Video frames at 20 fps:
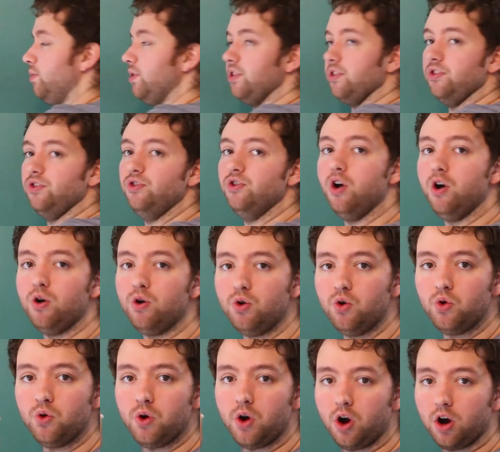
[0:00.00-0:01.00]
with
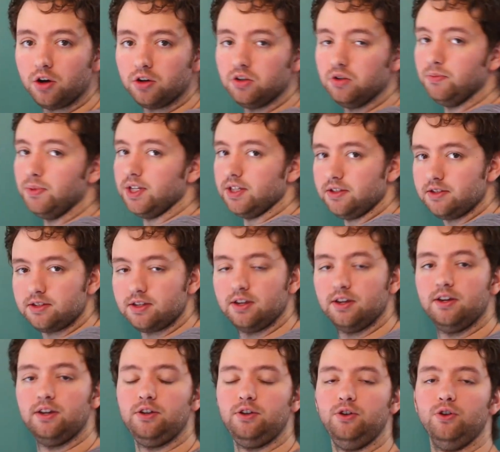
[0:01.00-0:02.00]
no arguments,
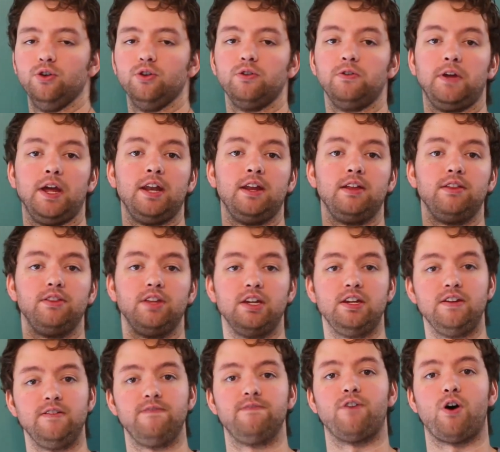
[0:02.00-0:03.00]
you're getting the
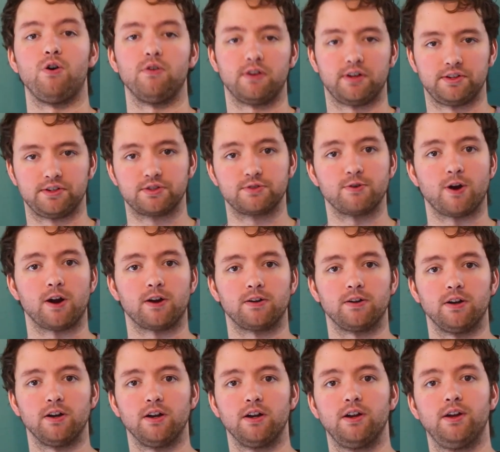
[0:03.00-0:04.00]
default
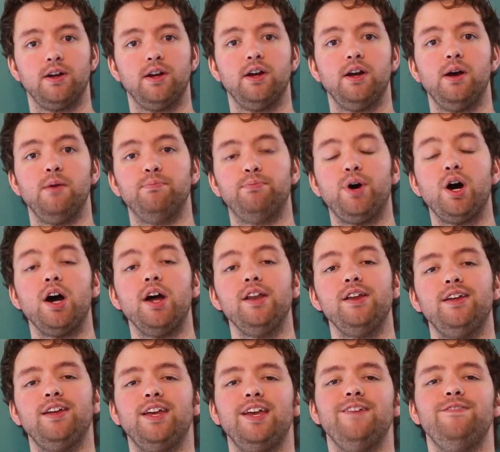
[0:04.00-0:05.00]
constructor.
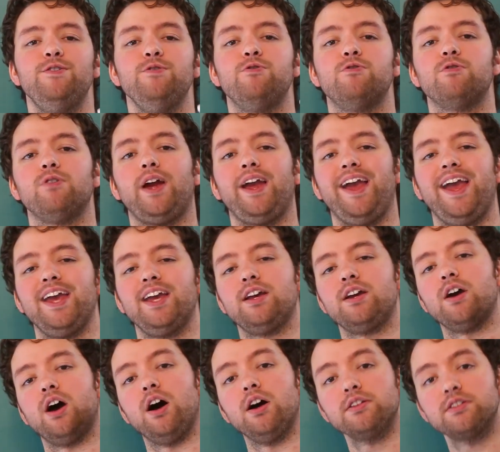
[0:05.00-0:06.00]
But if you create a
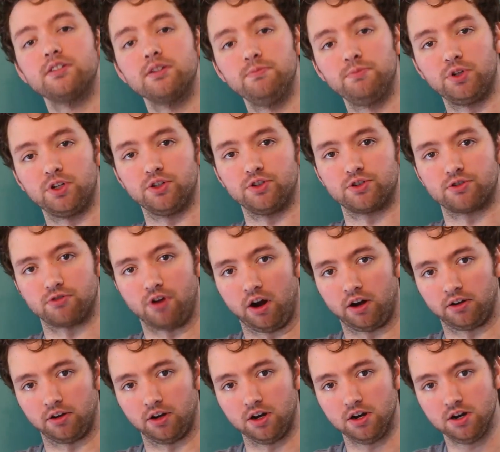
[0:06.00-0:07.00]
custom
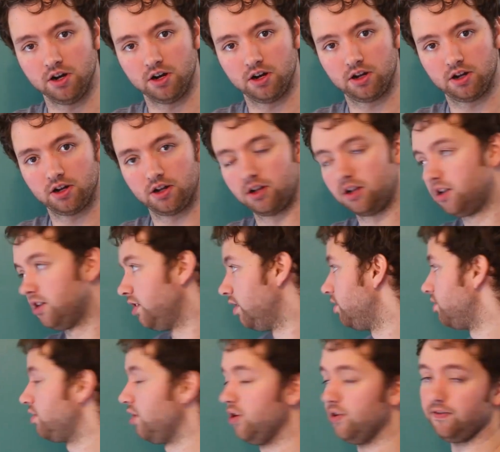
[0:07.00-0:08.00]
constructor,
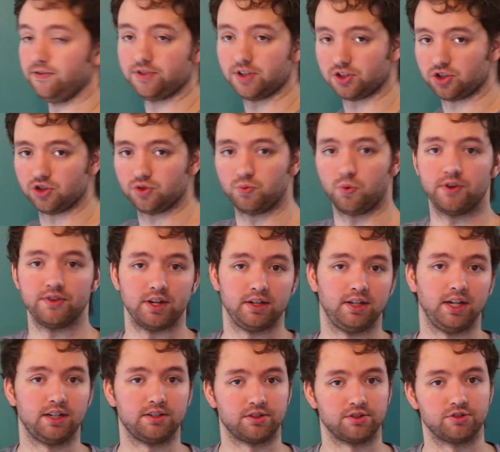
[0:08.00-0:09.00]
so if, such as one that
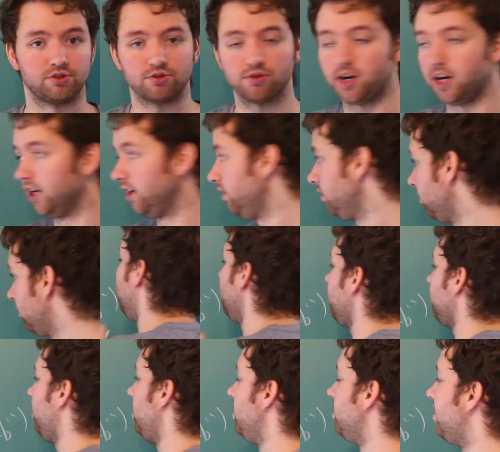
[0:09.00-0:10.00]
takes a string,
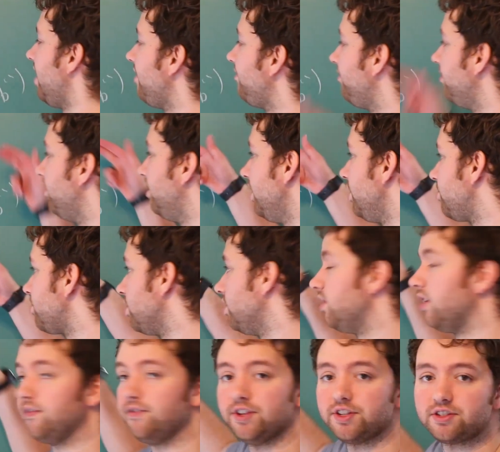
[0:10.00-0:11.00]
the
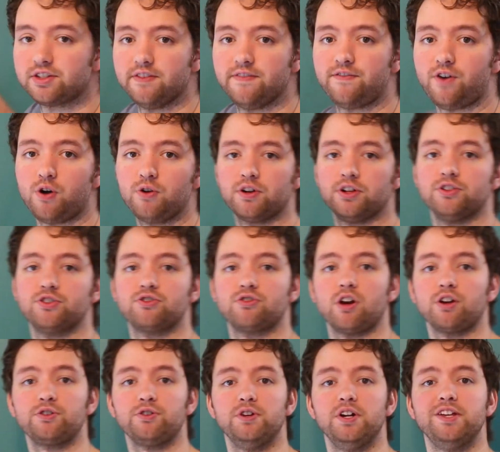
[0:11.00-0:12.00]
definition of this default
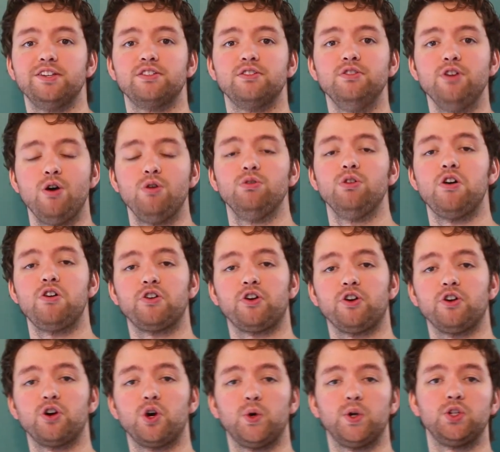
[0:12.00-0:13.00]
constructor is no
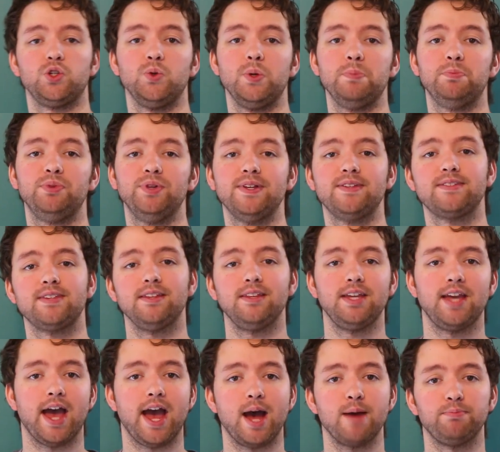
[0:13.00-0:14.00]
longer going to
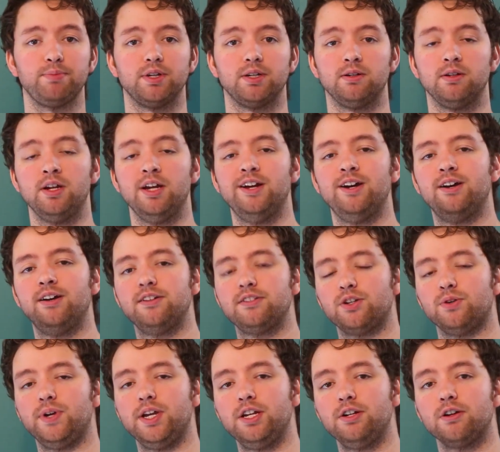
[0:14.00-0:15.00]
implicitly happen.
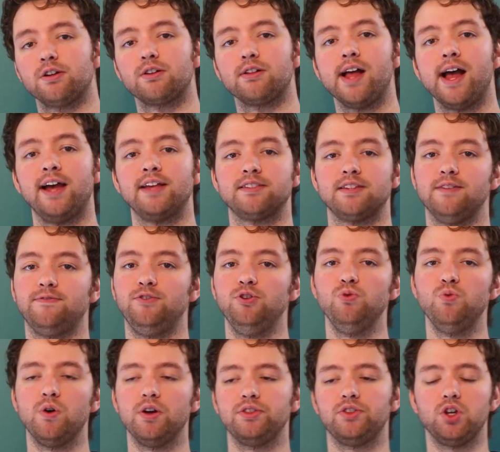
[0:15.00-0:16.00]
So in our class, if
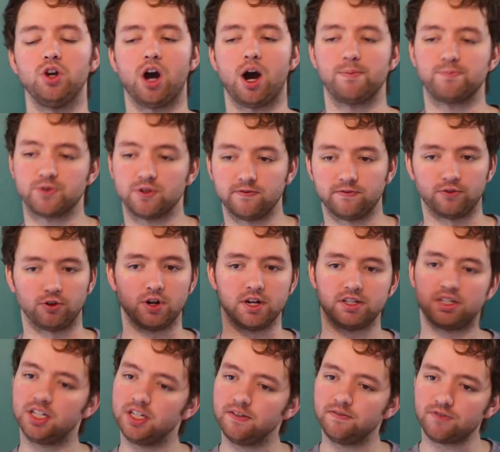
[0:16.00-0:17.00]
you want the option for a
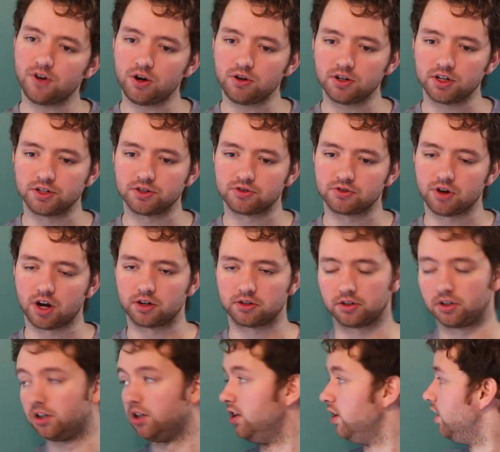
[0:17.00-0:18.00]
default
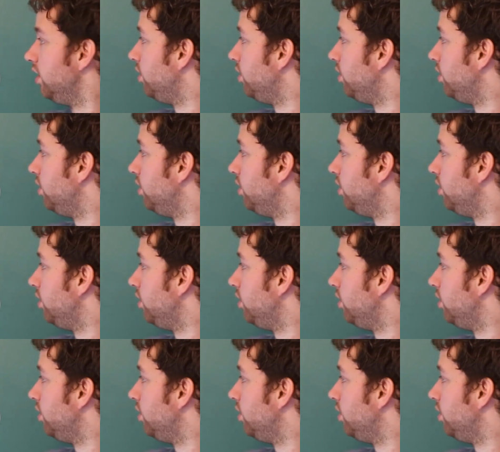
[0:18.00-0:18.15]
constructor